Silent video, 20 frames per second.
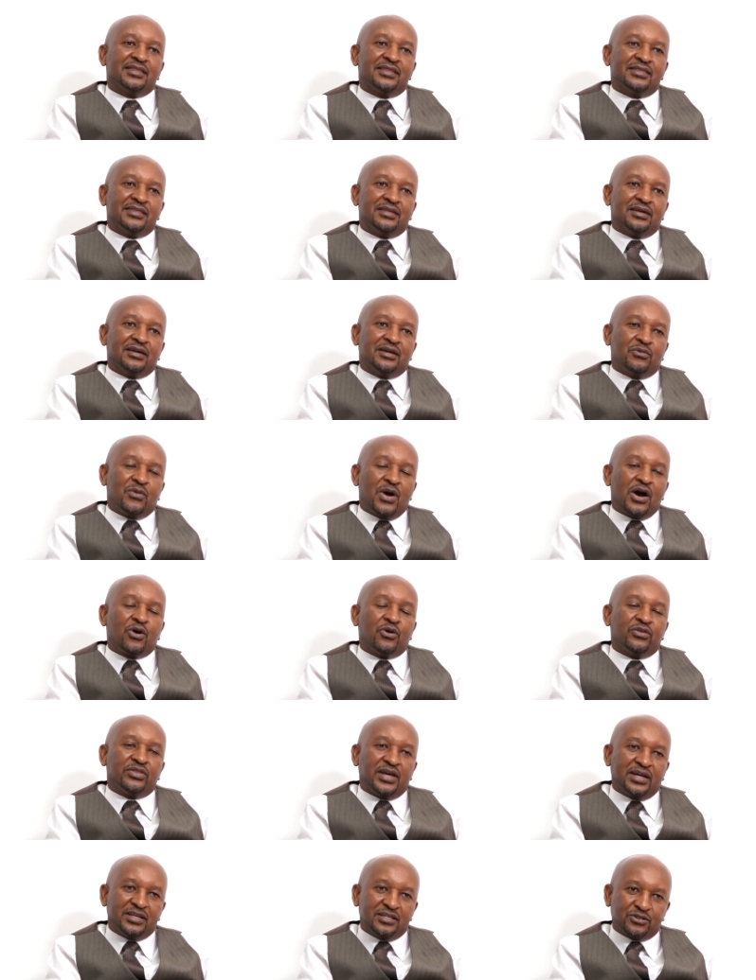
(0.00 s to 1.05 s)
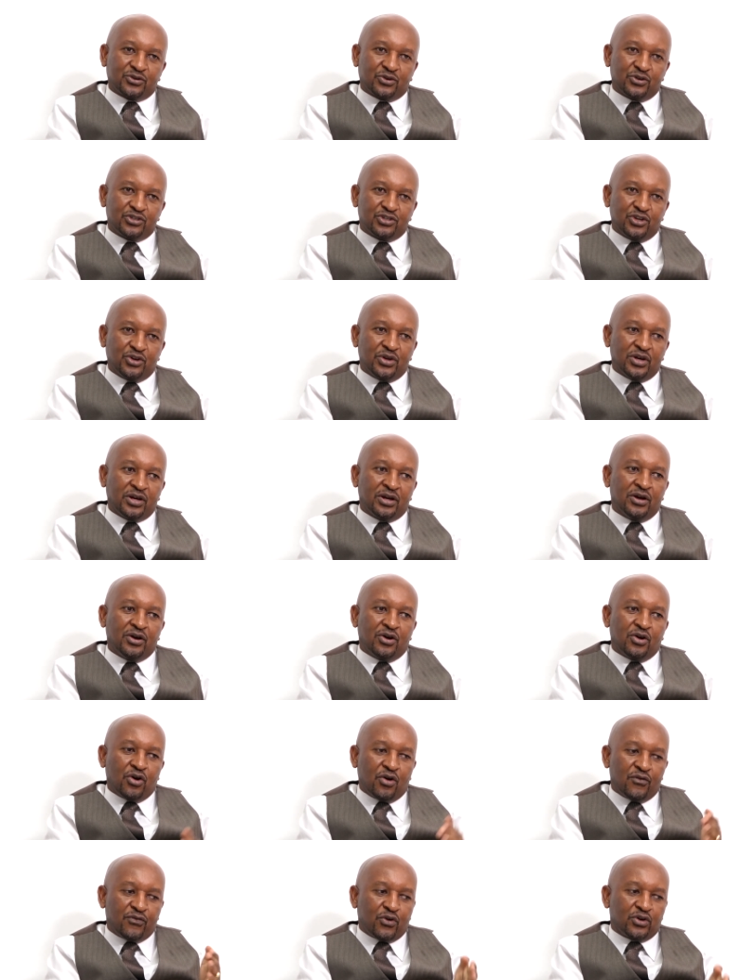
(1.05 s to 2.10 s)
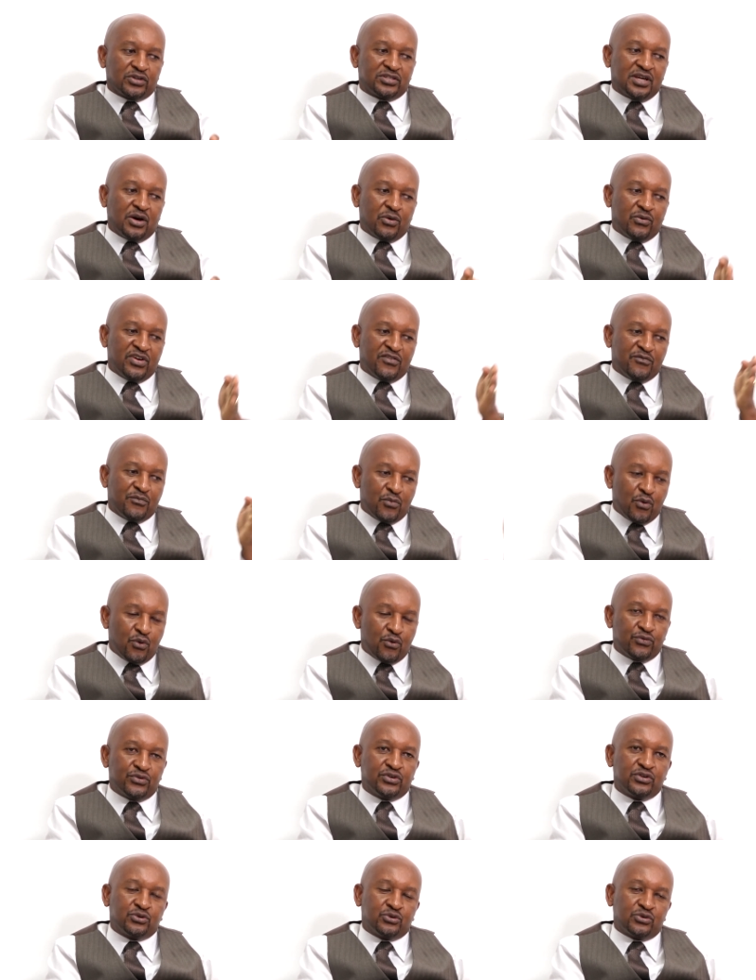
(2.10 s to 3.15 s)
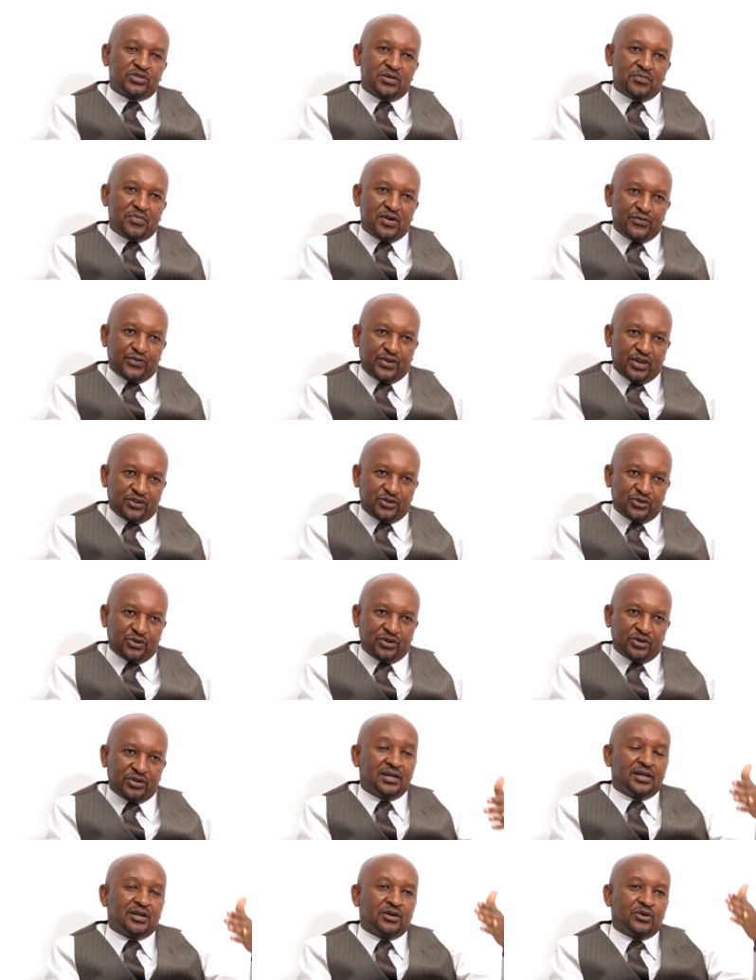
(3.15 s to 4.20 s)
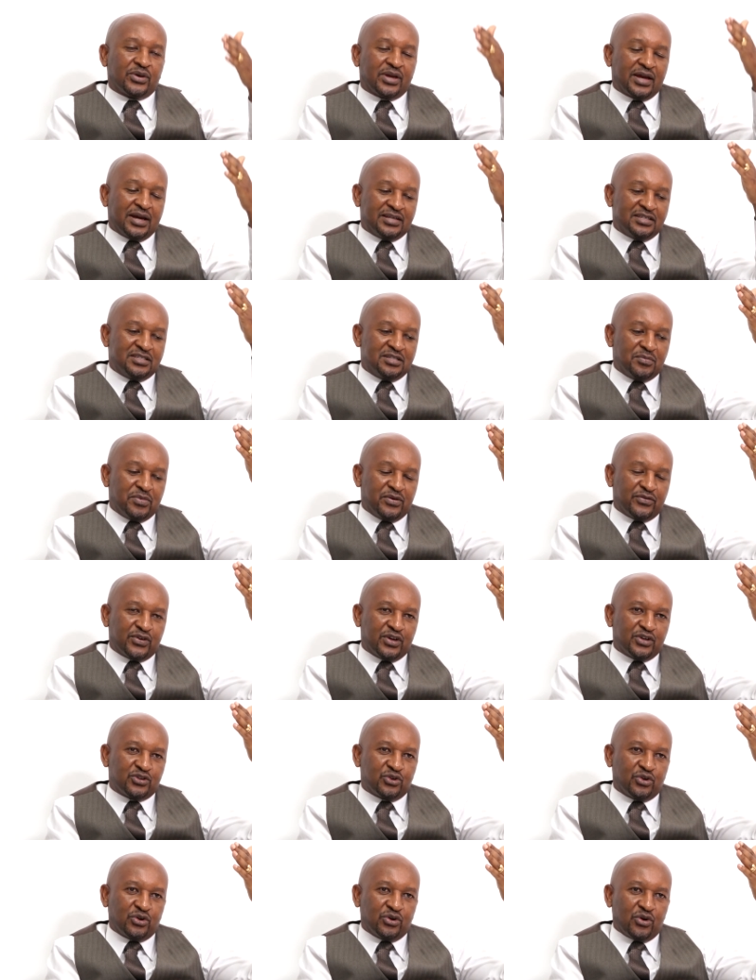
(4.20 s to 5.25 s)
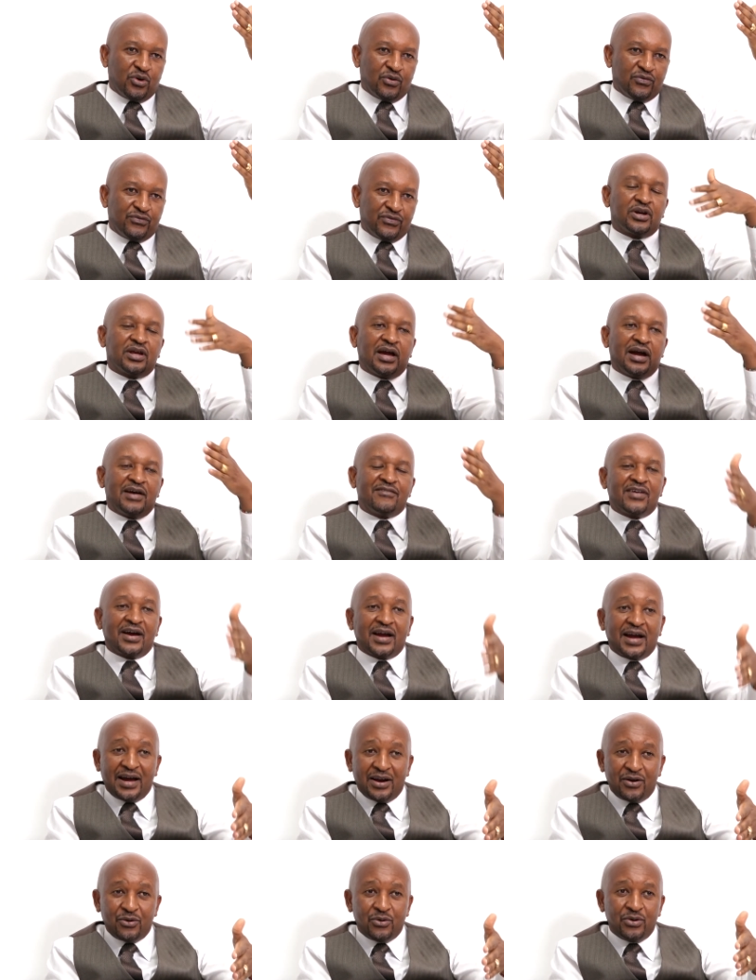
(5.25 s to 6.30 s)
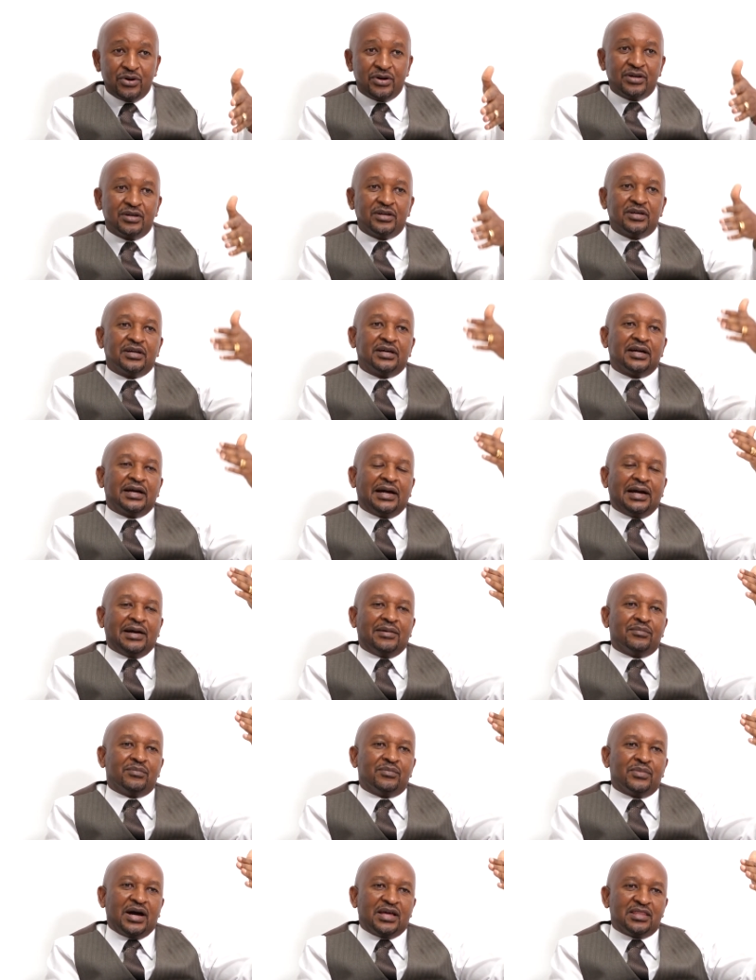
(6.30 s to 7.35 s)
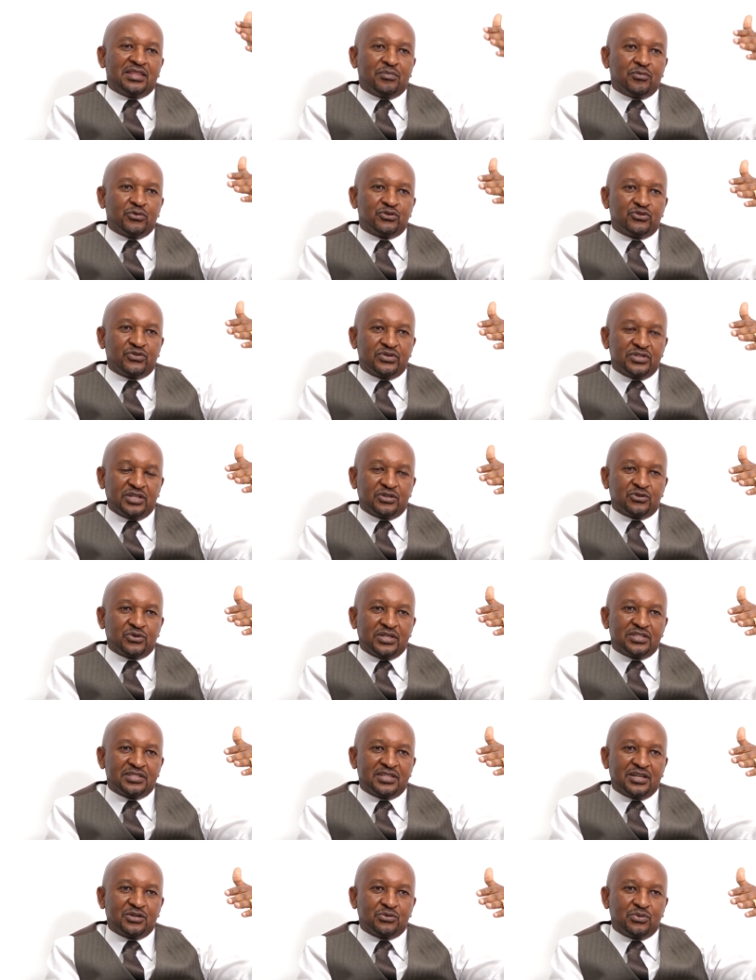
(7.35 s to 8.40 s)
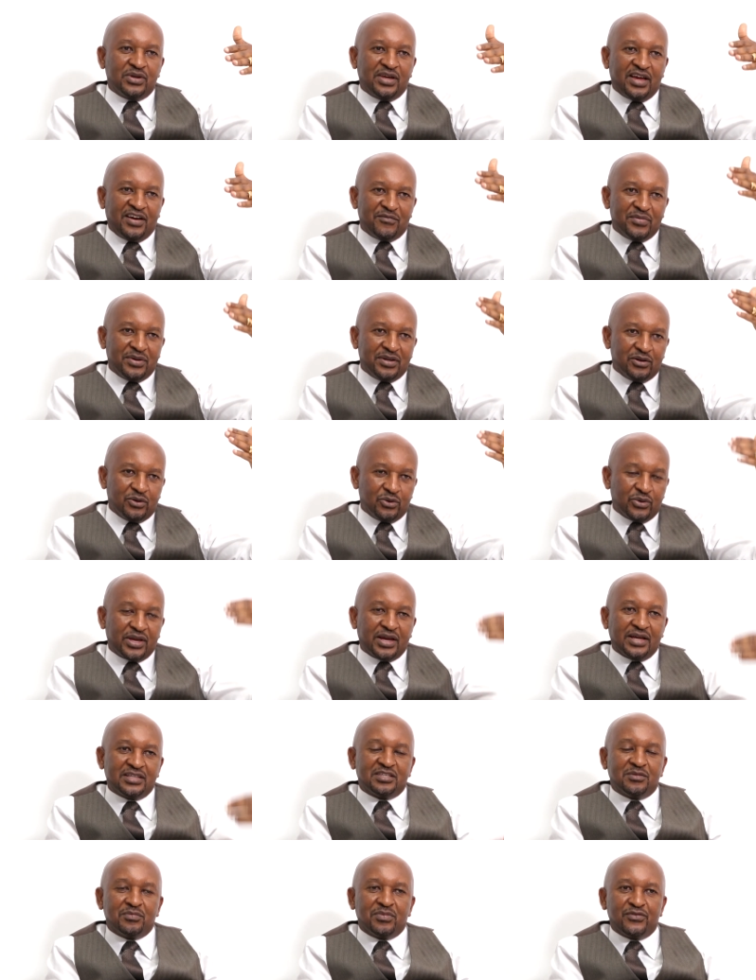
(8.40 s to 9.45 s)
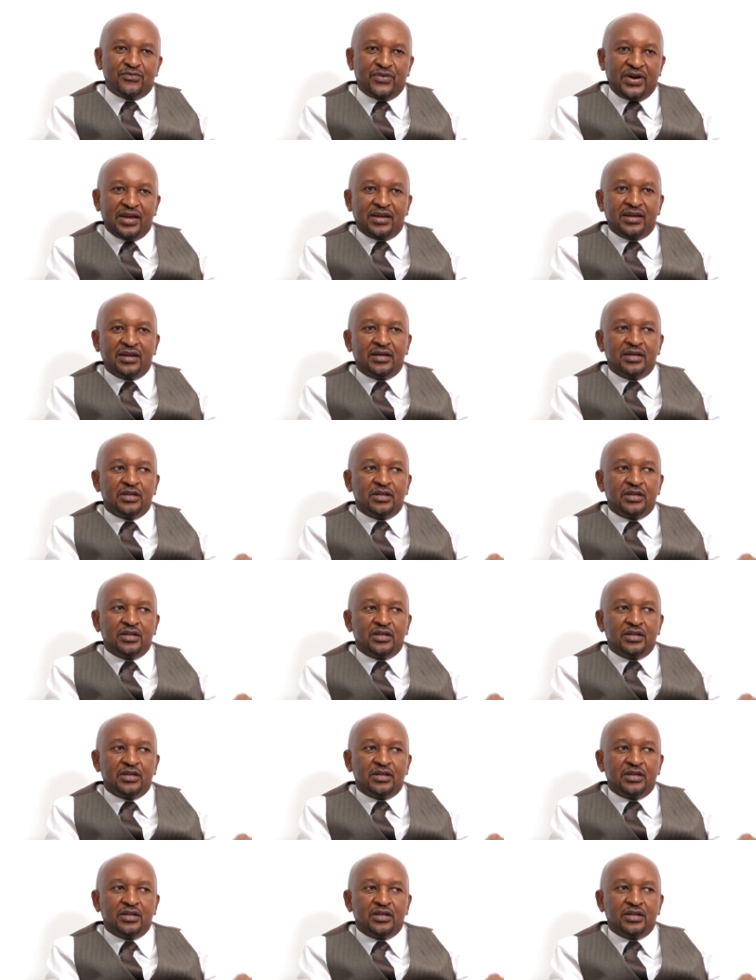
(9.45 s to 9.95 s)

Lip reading: The work on that is continuing. Of course, now we've moved to simplification. Looking at simplification of avocado are the most recent ones that we have been looking at simplifying.